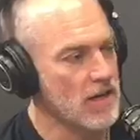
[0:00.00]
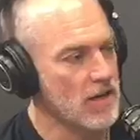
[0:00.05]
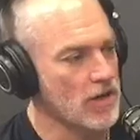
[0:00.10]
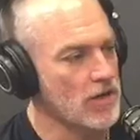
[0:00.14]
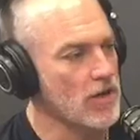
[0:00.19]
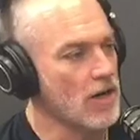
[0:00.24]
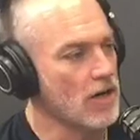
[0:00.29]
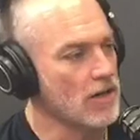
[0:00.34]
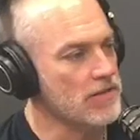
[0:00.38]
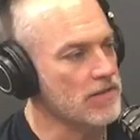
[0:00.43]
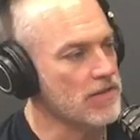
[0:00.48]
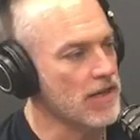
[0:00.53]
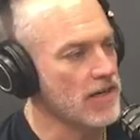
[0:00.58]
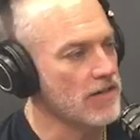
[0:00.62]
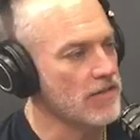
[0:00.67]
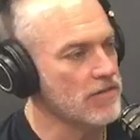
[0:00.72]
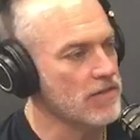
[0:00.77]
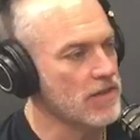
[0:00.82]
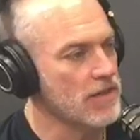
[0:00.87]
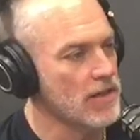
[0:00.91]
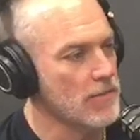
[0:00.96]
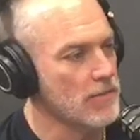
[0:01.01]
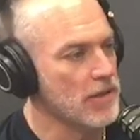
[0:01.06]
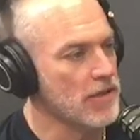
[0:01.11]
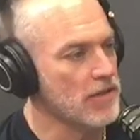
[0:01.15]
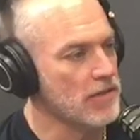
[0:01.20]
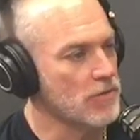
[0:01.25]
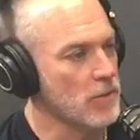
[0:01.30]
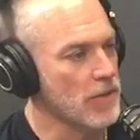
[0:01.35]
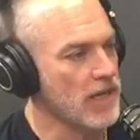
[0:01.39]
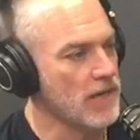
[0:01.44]
our context,
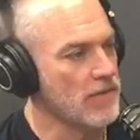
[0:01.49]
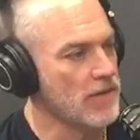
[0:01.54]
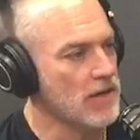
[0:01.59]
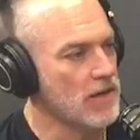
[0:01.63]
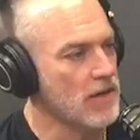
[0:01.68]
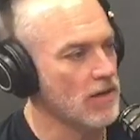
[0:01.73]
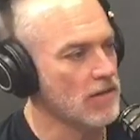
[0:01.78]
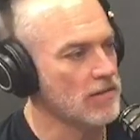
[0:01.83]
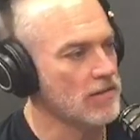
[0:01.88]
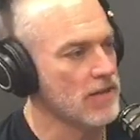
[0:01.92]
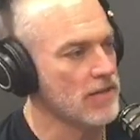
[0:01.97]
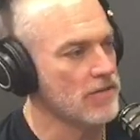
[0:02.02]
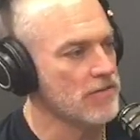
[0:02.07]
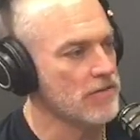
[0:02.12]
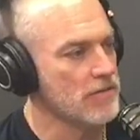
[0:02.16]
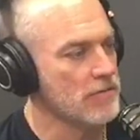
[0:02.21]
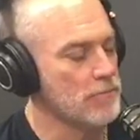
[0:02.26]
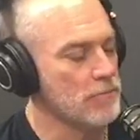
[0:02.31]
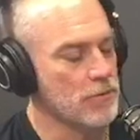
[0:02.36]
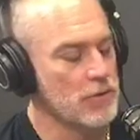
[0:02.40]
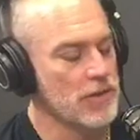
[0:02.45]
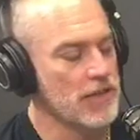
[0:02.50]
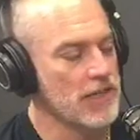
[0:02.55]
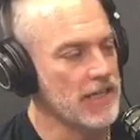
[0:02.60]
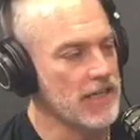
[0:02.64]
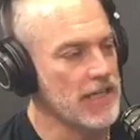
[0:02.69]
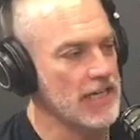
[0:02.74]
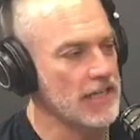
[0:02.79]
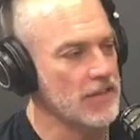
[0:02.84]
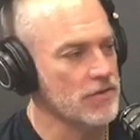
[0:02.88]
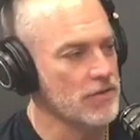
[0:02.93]
because we have a context of
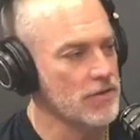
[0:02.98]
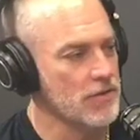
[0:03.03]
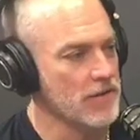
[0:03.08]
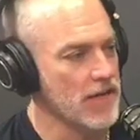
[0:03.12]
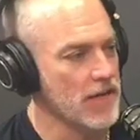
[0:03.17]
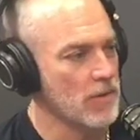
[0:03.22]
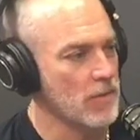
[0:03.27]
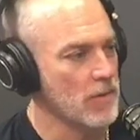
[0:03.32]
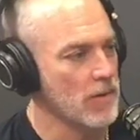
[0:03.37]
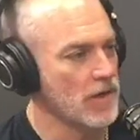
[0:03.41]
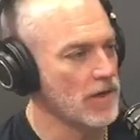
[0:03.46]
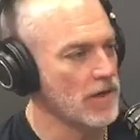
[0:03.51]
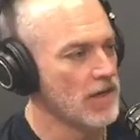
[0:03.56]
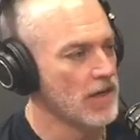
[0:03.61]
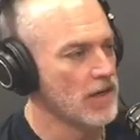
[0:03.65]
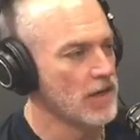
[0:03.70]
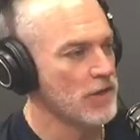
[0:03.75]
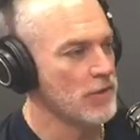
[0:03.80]
pre-internet where